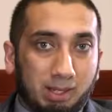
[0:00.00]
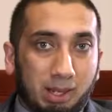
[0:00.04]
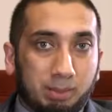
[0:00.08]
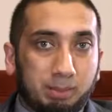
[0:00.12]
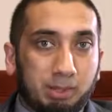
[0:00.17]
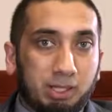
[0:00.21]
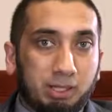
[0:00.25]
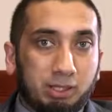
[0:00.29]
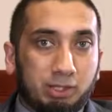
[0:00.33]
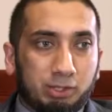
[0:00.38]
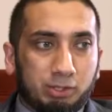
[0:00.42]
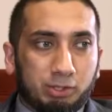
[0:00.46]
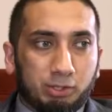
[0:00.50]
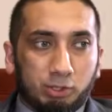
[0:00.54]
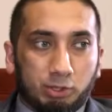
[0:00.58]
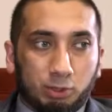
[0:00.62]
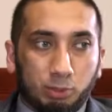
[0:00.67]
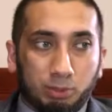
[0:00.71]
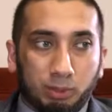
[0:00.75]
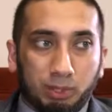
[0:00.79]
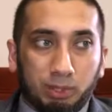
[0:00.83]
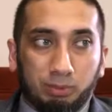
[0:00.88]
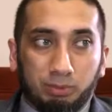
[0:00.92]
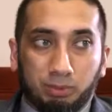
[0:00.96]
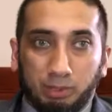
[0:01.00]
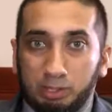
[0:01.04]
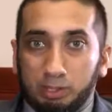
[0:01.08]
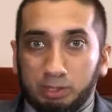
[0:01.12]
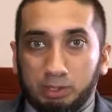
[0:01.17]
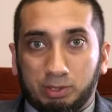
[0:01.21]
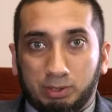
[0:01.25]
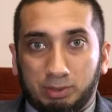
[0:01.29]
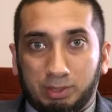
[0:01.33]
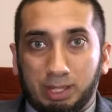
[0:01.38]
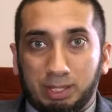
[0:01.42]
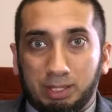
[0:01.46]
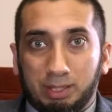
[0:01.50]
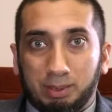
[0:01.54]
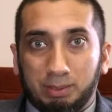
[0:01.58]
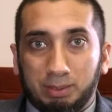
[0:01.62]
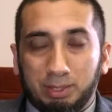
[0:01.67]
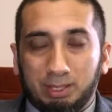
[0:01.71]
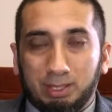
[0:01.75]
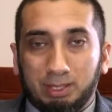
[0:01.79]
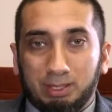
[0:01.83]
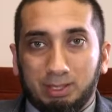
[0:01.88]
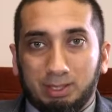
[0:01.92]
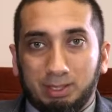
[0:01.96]
I mean, these are two of the worst, right? I
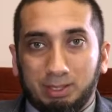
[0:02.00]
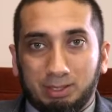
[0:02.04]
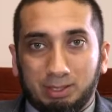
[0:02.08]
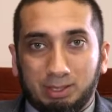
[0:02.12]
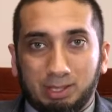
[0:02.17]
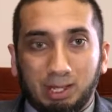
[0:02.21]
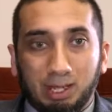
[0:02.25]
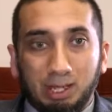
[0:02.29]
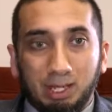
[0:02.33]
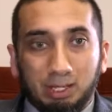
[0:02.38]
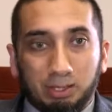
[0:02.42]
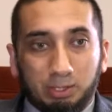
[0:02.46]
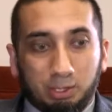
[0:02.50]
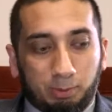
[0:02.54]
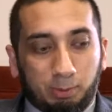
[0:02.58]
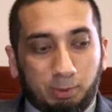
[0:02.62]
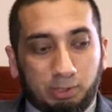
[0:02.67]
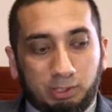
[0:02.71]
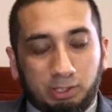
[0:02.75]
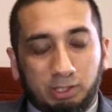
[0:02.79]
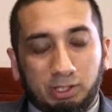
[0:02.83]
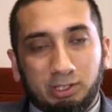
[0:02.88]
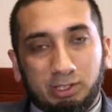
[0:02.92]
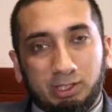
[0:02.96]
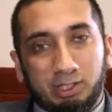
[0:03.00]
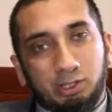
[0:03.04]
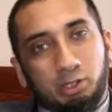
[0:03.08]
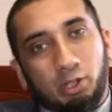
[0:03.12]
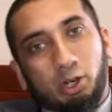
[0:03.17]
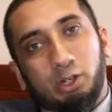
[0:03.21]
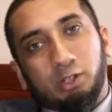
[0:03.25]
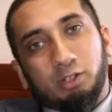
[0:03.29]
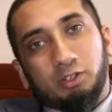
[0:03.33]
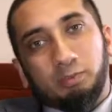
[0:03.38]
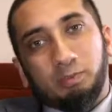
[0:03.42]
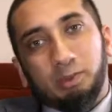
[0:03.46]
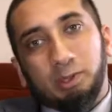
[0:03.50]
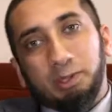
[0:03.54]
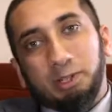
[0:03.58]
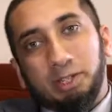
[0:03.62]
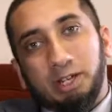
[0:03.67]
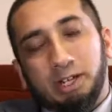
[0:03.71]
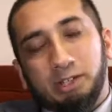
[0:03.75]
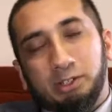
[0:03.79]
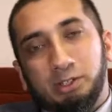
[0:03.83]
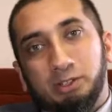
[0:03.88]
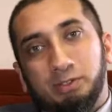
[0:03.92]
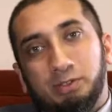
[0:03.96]
mean, this person is in charge of
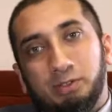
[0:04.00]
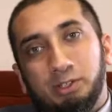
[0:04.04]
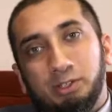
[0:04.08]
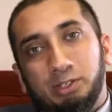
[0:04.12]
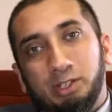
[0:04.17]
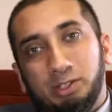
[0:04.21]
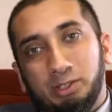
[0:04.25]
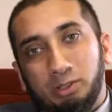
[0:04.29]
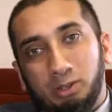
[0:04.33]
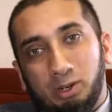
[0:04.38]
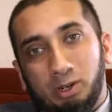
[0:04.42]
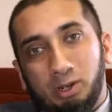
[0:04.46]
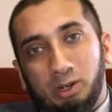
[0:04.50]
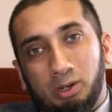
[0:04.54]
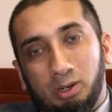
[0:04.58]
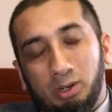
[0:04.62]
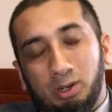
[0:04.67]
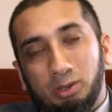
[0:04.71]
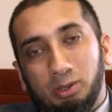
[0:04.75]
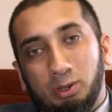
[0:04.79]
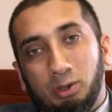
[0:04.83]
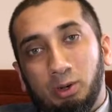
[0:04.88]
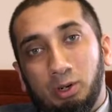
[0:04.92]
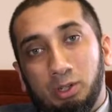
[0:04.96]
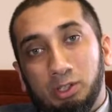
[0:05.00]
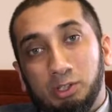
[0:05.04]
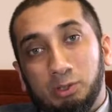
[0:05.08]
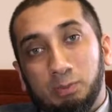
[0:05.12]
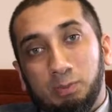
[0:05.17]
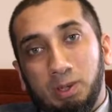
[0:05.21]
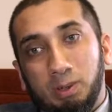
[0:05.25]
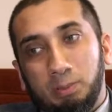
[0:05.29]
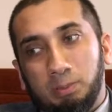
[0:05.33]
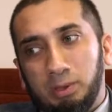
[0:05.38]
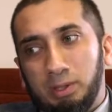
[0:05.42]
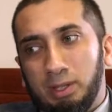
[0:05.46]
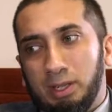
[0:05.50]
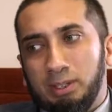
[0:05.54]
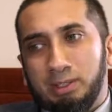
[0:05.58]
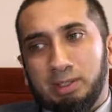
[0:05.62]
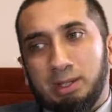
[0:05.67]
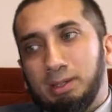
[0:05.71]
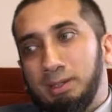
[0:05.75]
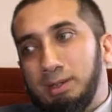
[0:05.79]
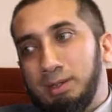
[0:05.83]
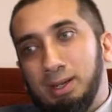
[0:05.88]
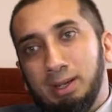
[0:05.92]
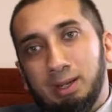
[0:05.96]
building idols for his people. And
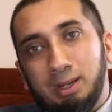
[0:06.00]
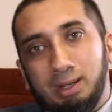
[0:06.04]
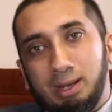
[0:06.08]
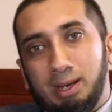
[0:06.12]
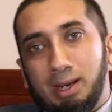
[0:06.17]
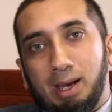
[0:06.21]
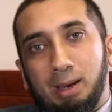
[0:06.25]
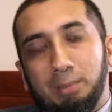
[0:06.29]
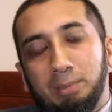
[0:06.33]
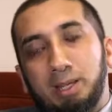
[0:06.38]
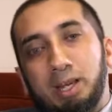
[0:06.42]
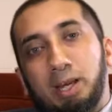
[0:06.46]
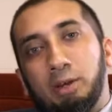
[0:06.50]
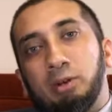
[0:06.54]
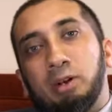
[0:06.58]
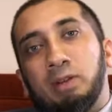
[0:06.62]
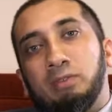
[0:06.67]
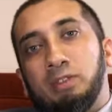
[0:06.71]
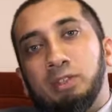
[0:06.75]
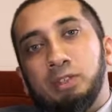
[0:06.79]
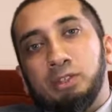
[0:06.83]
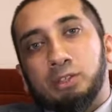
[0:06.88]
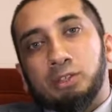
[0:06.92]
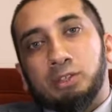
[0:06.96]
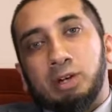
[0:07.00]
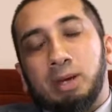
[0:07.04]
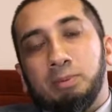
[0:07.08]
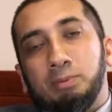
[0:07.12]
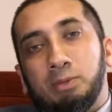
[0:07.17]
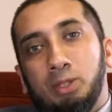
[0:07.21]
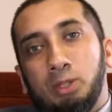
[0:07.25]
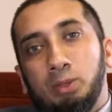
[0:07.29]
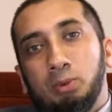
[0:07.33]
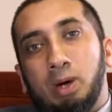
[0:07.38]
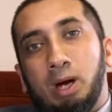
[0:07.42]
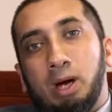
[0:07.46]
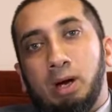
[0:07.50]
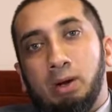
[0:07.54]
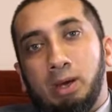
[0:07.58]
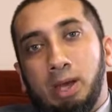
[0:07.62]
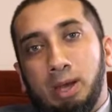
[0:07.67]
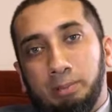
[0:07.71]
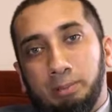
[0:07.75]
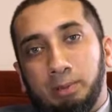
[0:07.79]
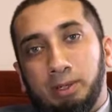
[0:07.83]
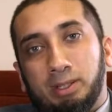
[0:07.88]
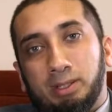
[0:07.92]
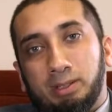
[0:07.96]
then, I mean, I don't have to describe to you how
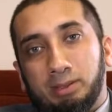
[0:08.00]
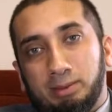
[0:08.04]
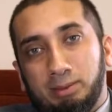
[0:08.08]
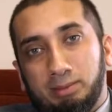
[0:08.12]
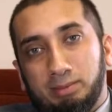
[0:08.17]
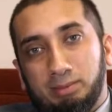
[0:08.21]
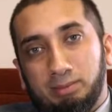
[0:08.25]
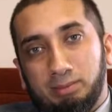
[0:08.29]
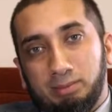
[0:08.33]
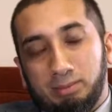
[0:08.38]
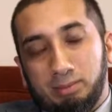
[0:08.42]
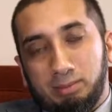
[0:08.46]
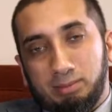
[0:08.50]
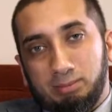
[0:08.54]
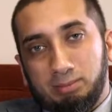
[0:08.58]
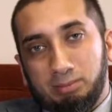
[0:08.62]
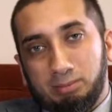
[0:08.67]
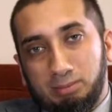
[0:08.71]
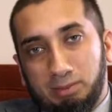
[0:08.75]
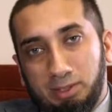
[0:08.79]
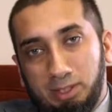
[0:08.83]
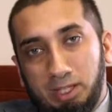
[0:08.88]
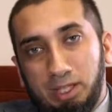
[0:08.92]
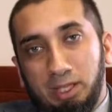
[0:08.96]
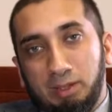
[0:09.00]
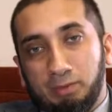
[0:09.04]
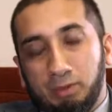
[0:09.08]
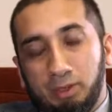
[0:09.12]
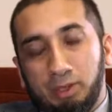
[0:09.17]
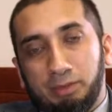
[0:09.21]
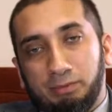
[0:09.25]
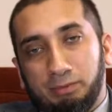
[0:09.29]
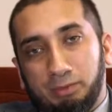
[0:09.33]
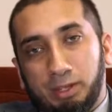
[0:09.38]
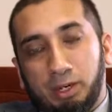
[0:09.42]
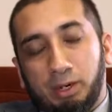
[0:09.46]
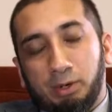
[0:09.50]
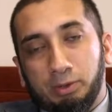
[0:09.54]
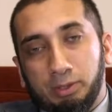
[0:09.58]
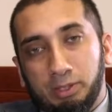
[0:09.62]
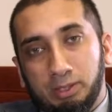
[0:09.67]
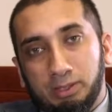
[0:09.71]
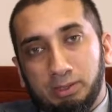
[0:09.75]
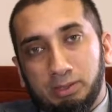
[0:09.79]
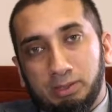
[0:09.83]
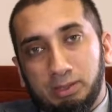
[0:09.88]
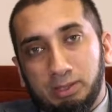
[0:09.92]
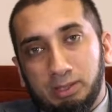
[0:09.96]
epic the evil of Fir'aun
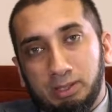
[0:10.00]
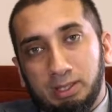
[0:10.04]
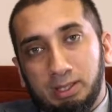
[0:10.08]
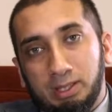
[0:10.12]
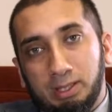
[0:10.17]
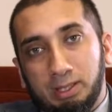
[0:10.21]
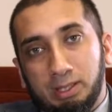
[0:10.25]
is.